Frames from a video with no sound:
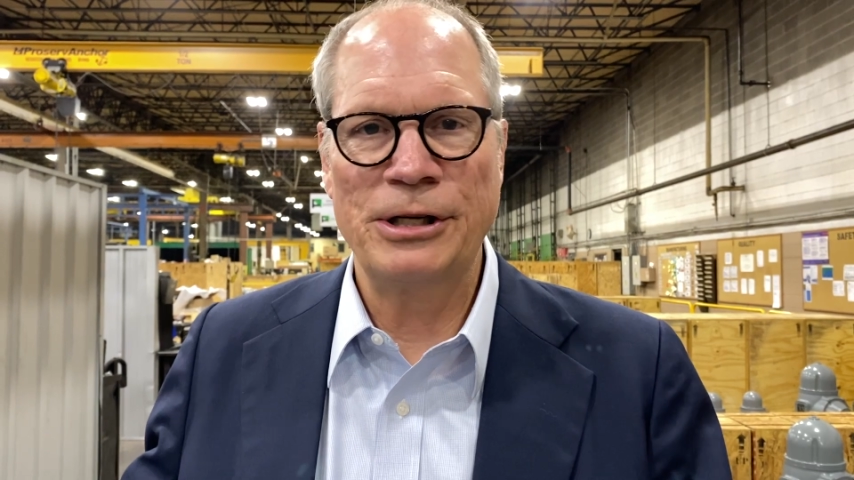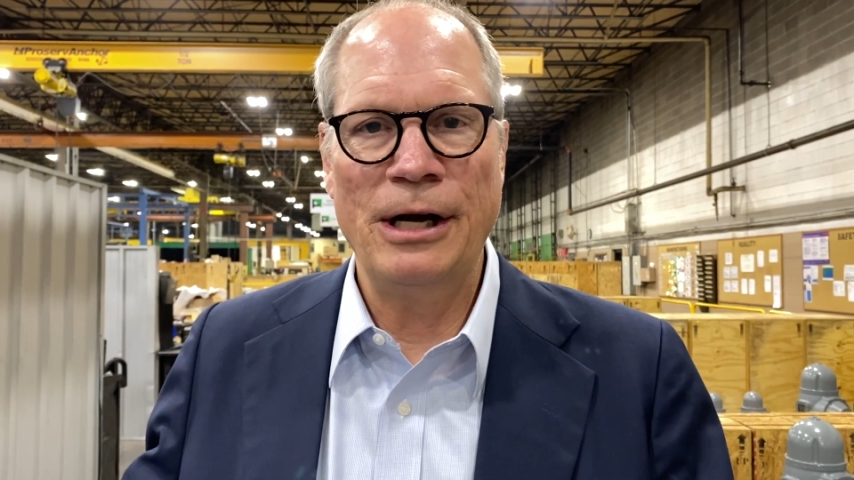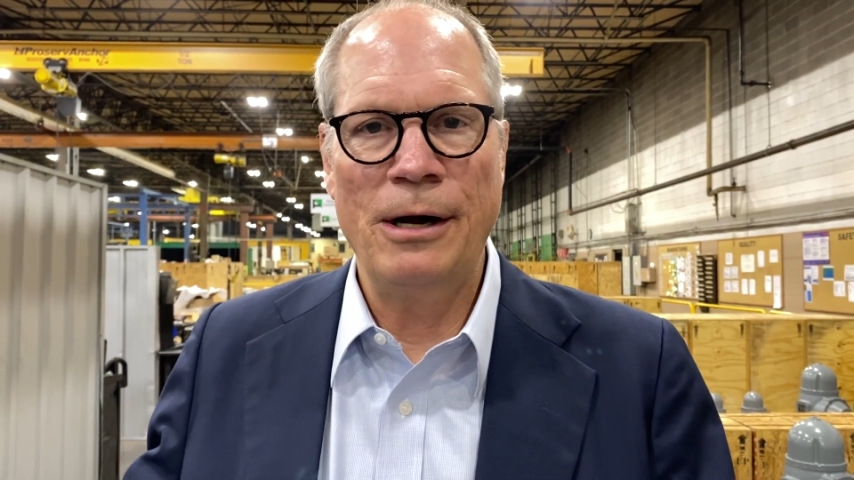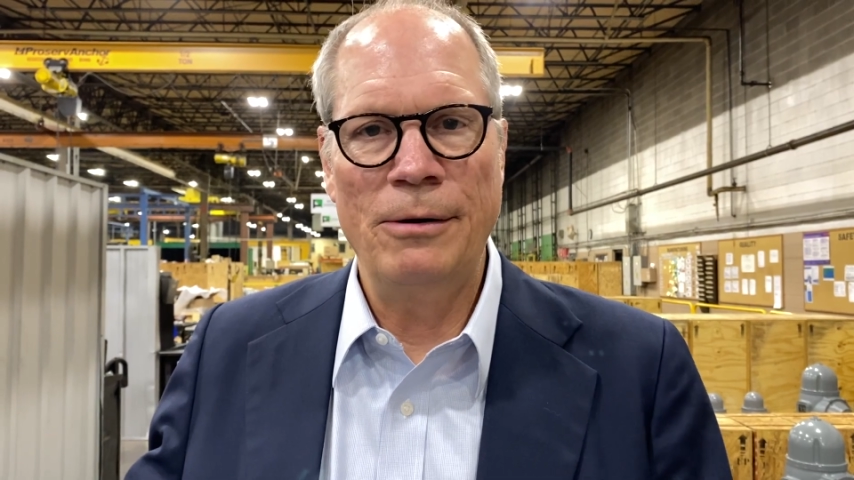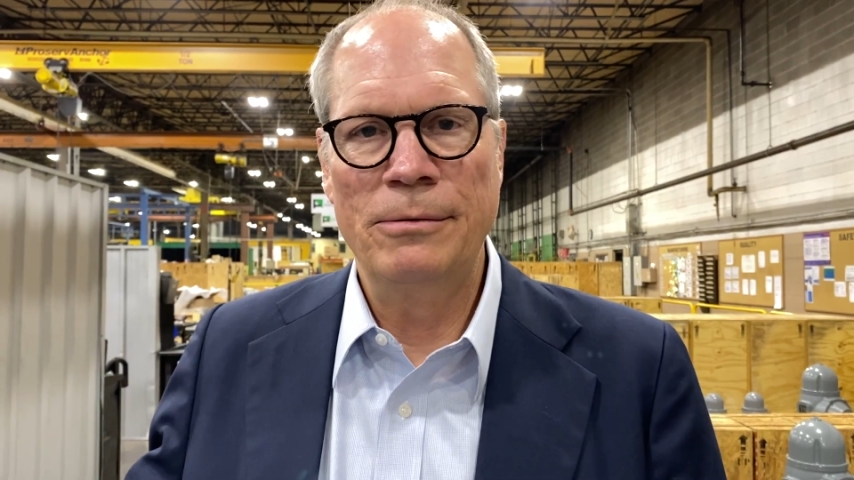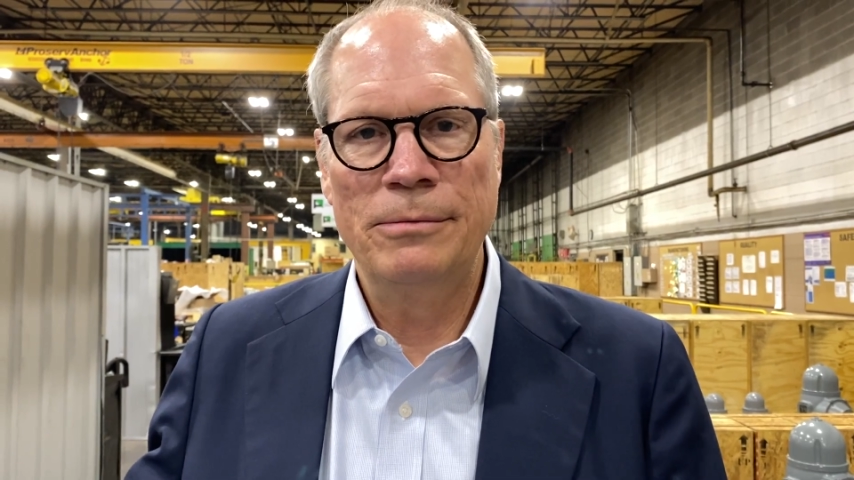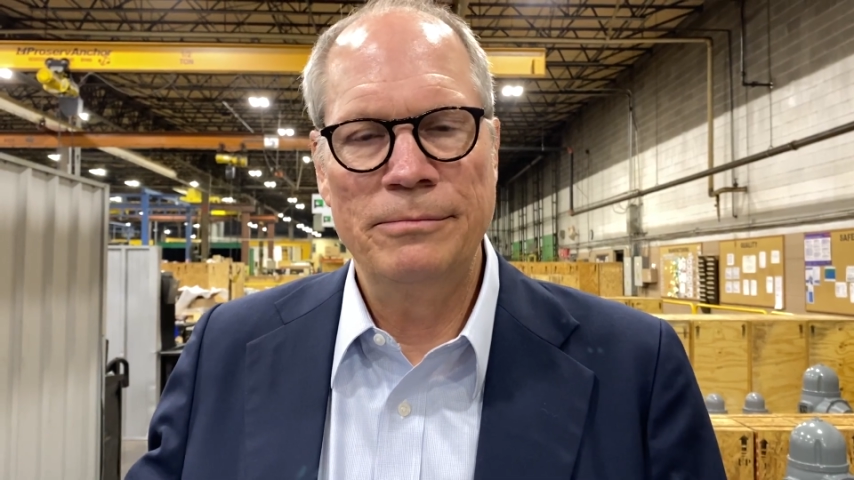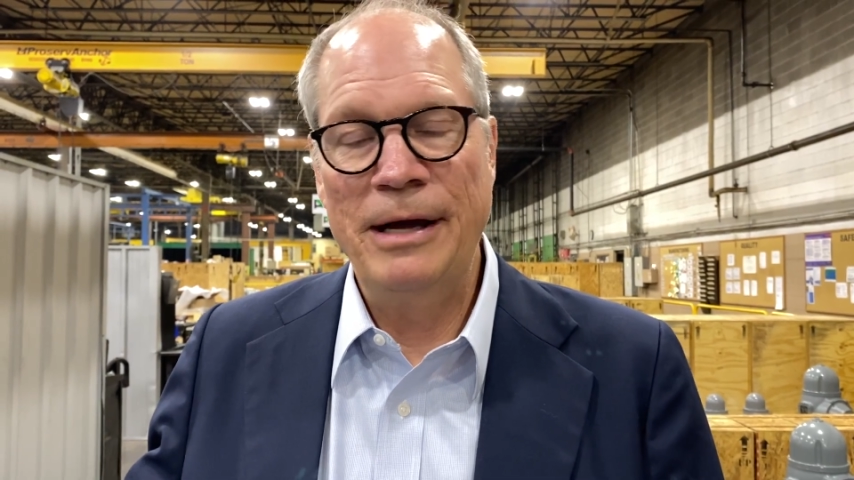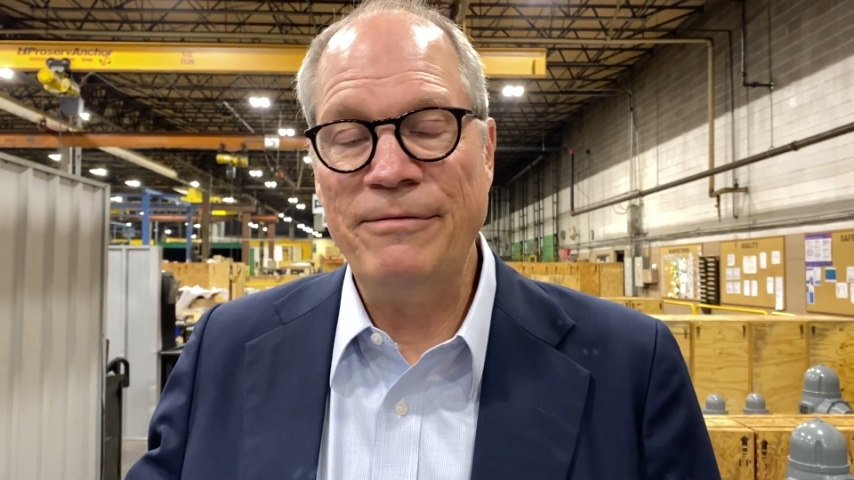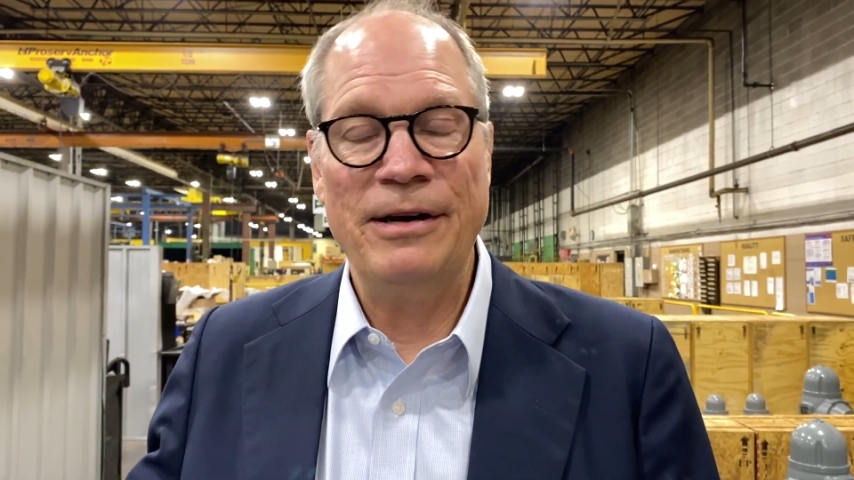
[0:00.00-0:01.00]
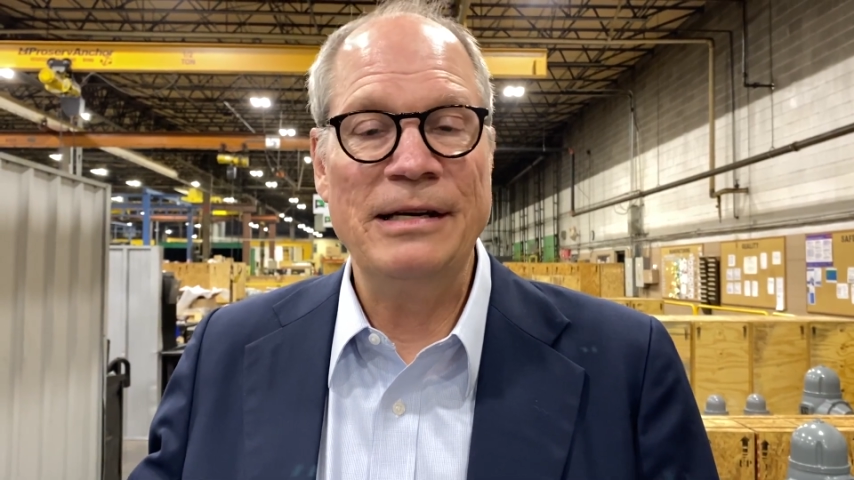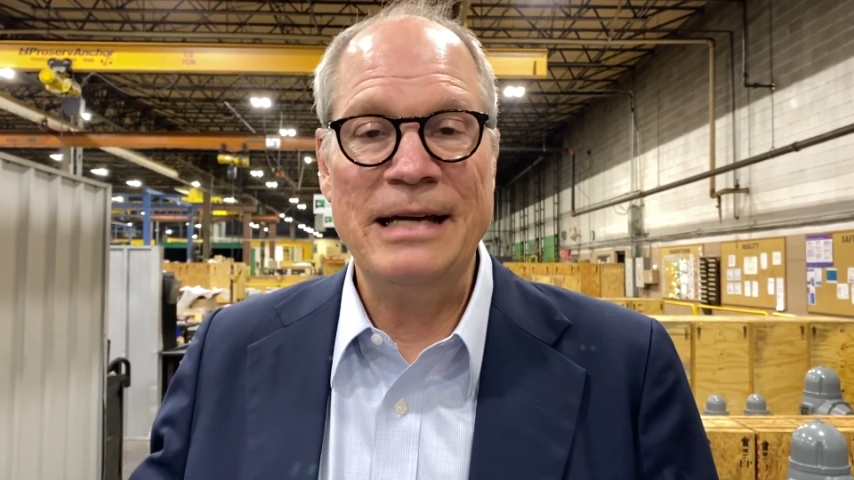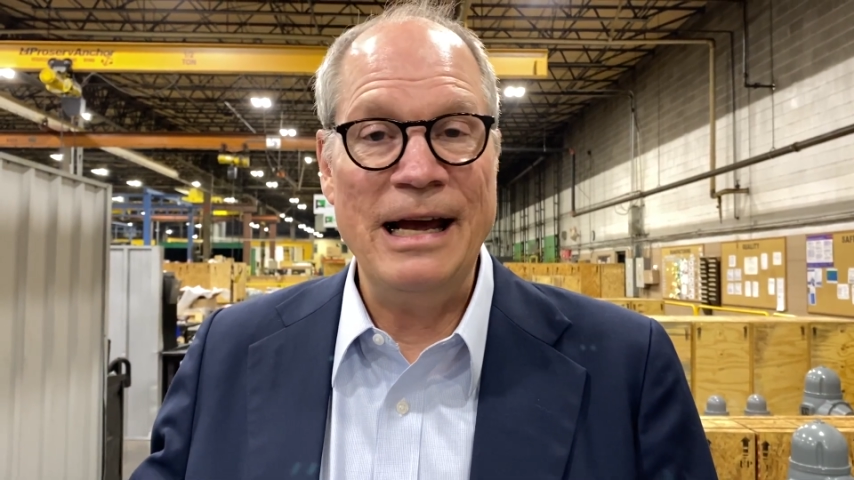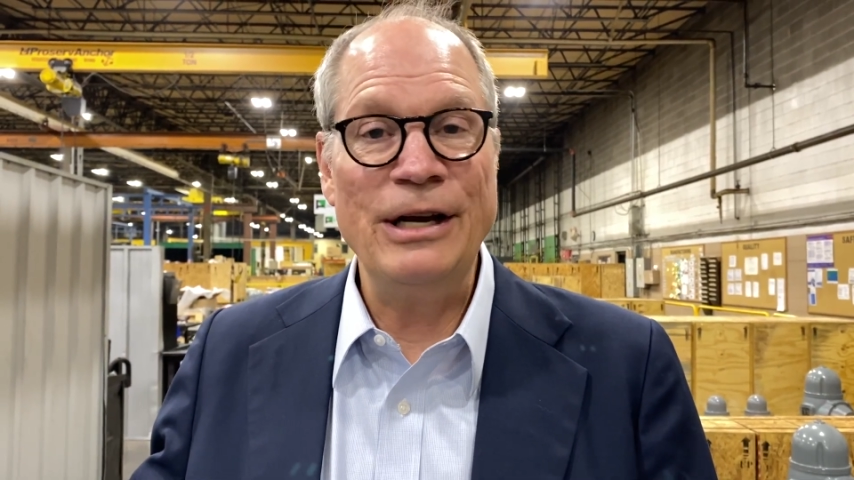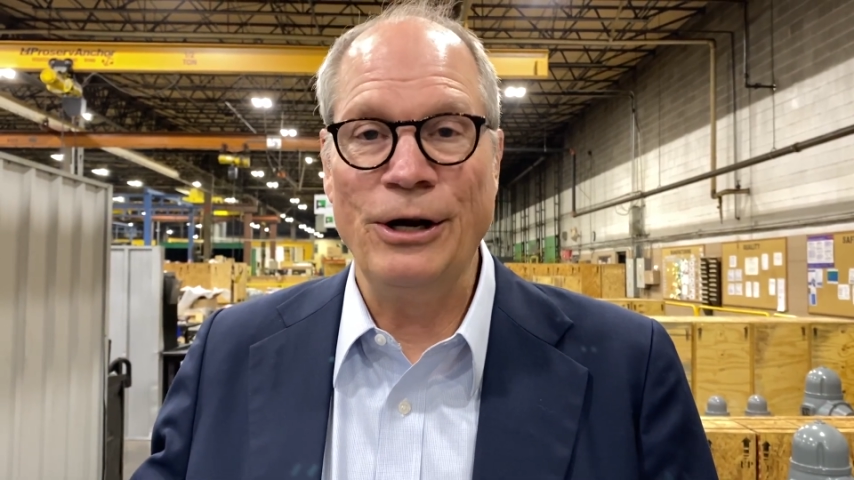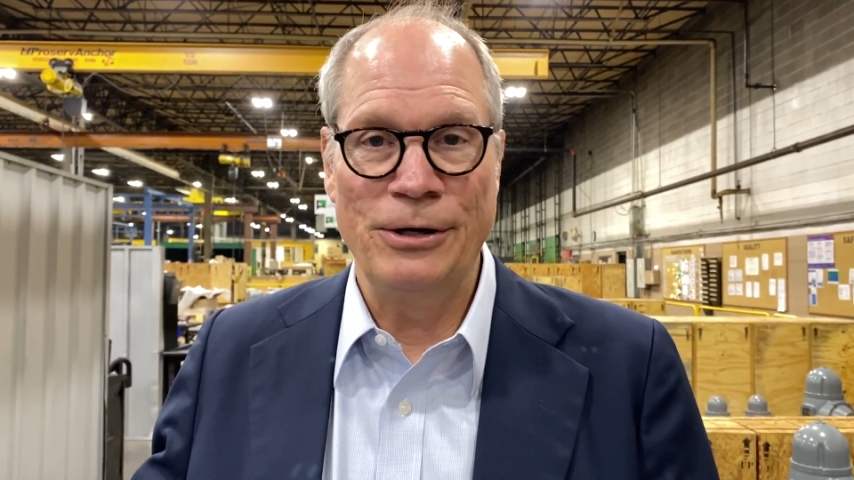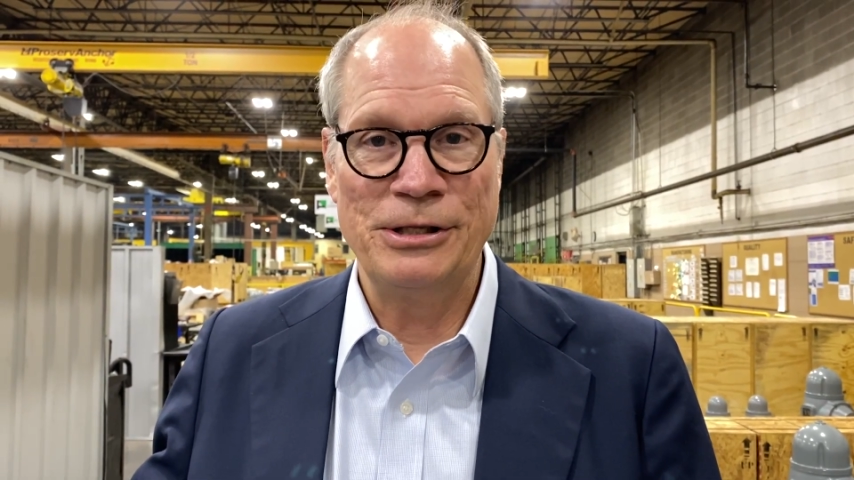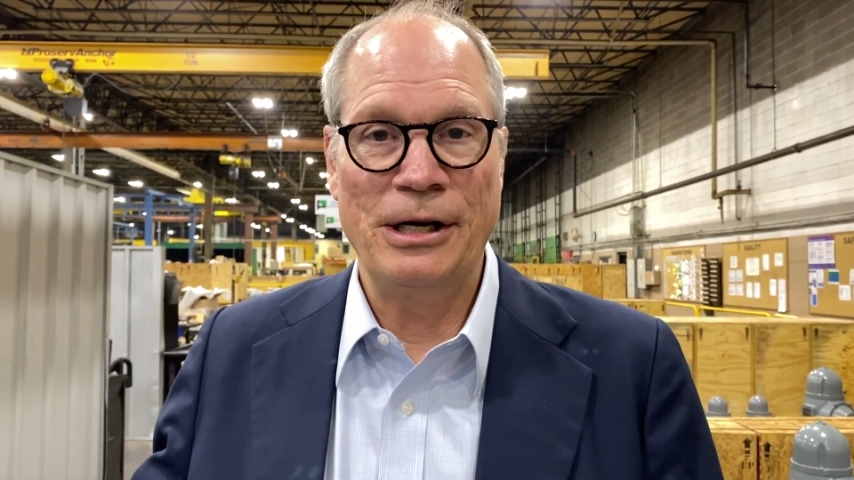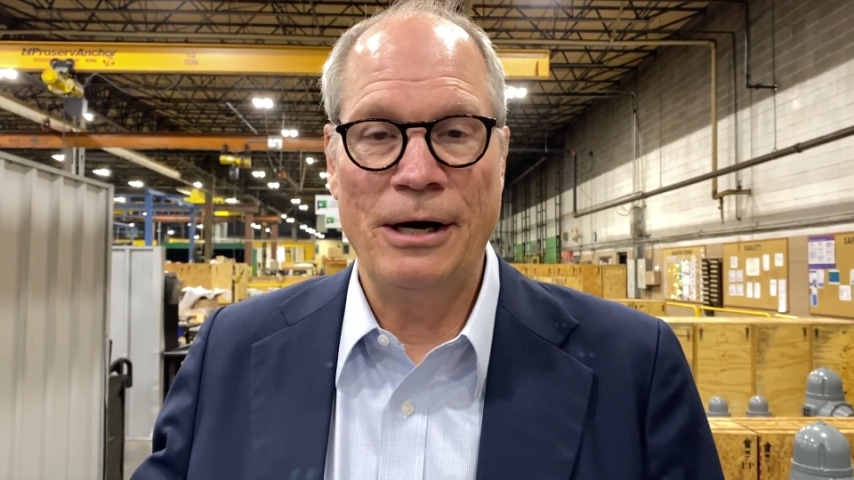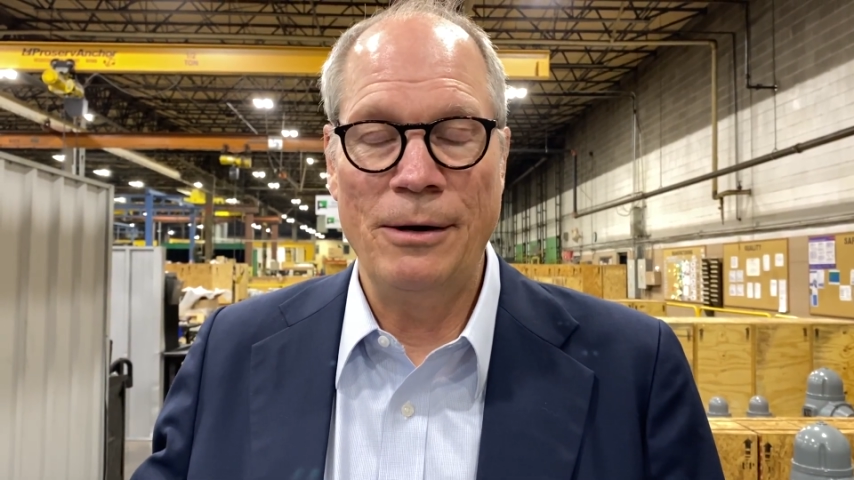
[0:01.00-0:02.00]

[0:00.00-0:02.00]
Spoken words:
ago, even 10 years ago.